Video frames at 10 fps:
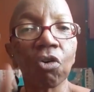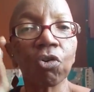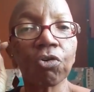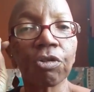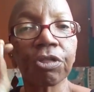
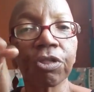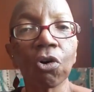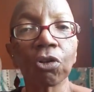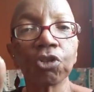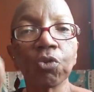or you
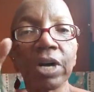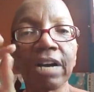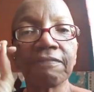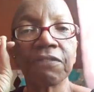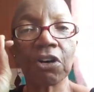thought you
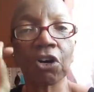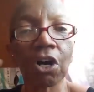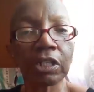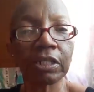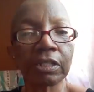have
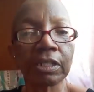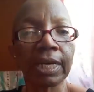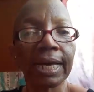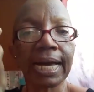forgotten